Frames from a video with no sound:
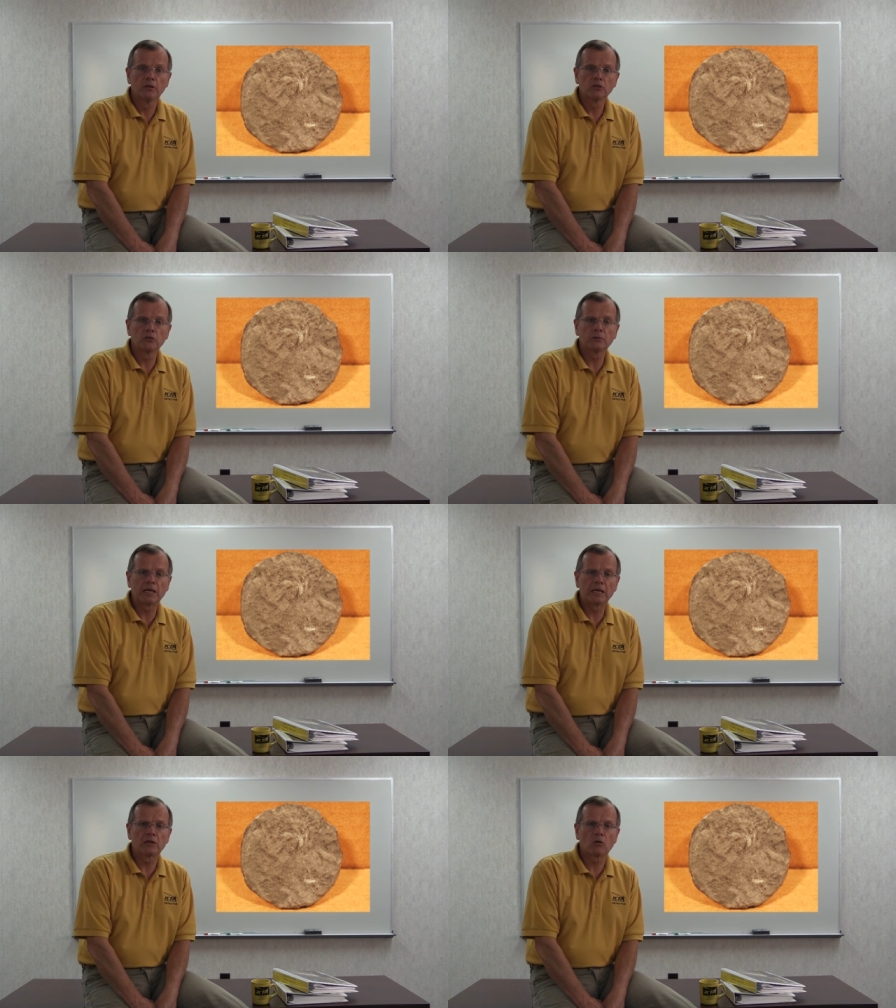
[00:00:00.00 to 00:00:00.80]
to
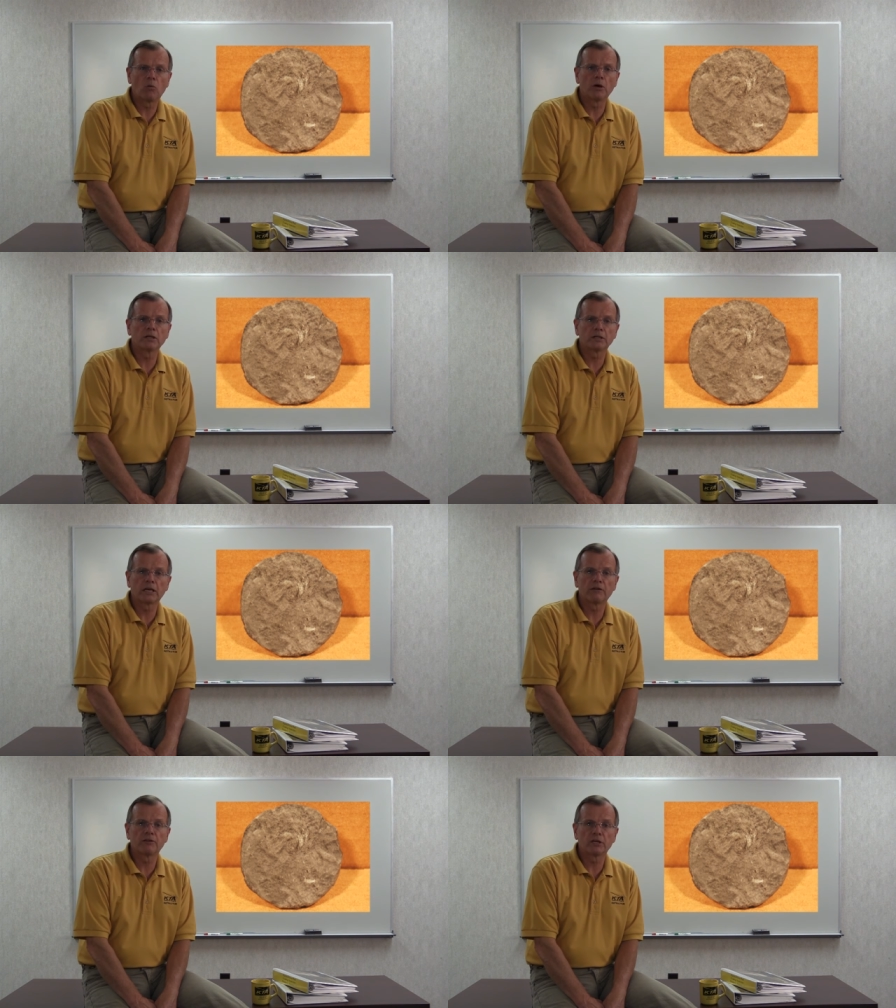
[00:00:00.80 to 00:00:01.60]
obtain a
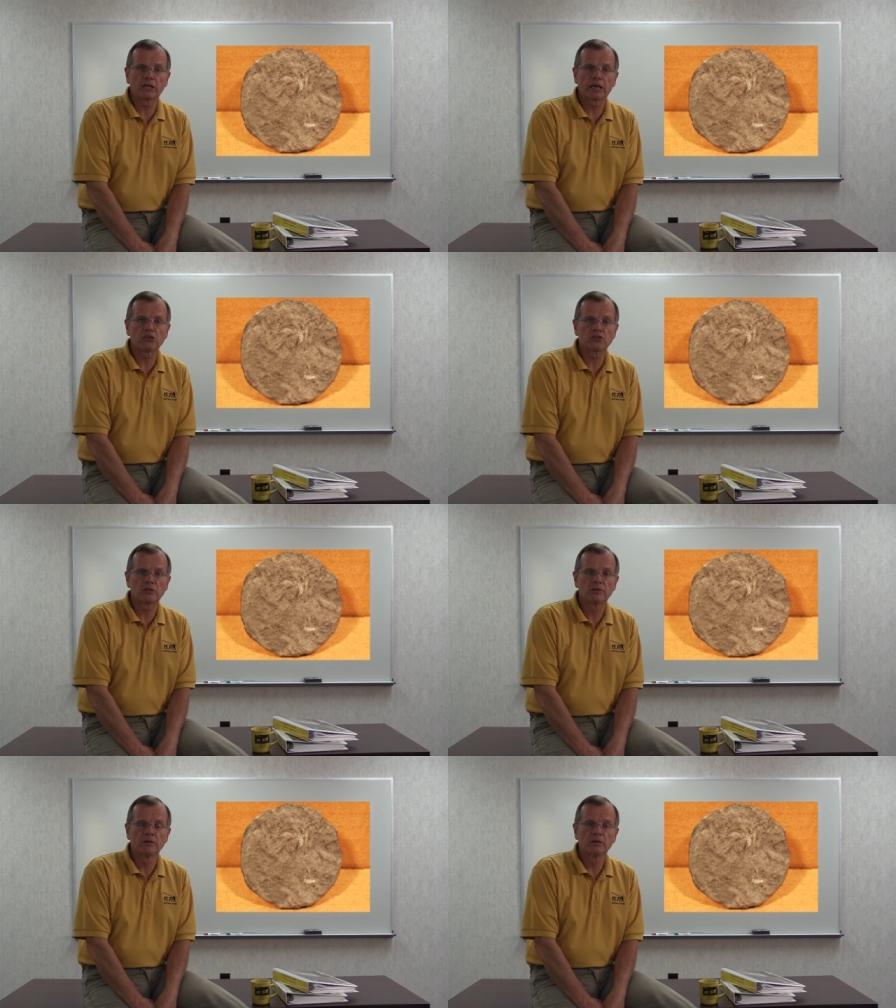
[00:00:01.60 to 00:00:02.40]
quantitative
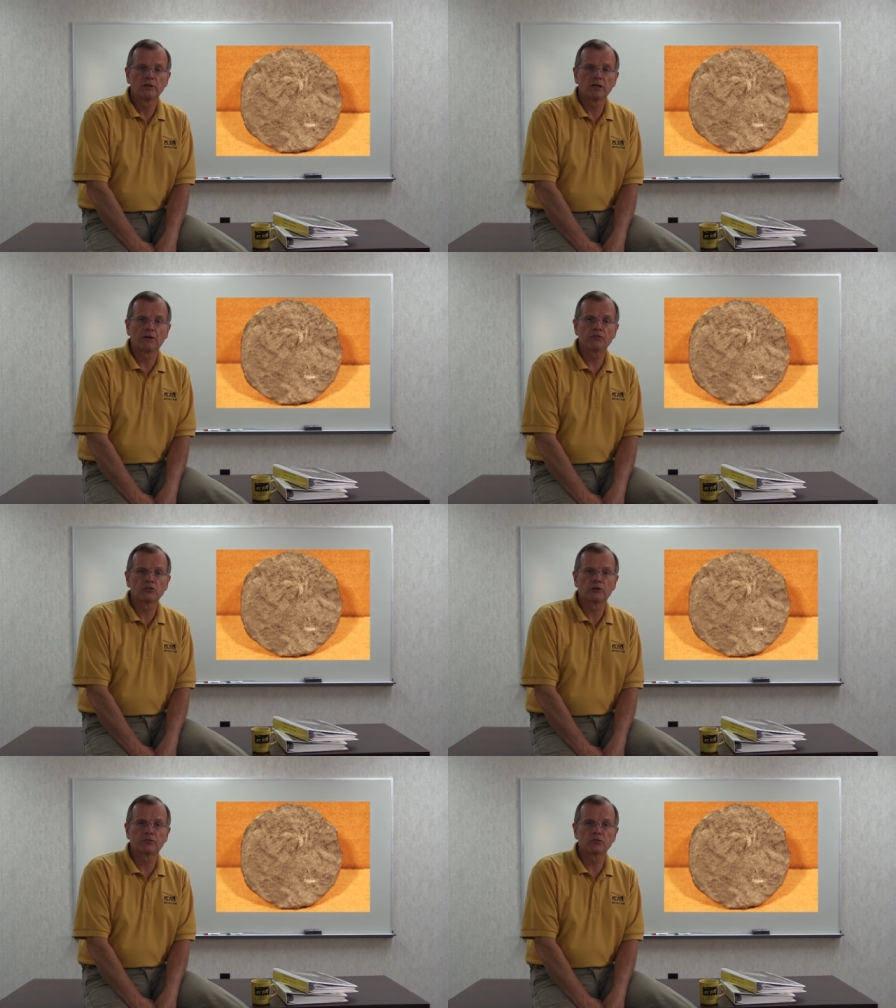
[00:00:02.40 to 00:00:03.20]
indication of the
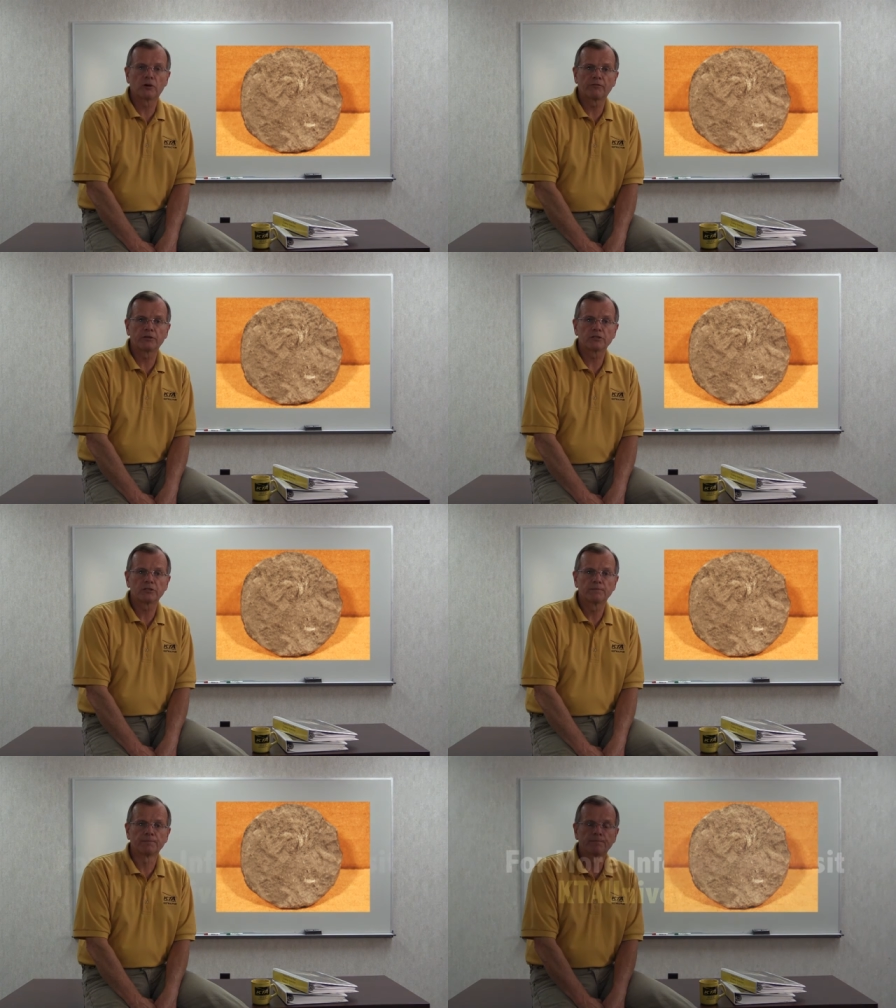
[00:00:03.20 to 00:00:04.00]
surface roughness.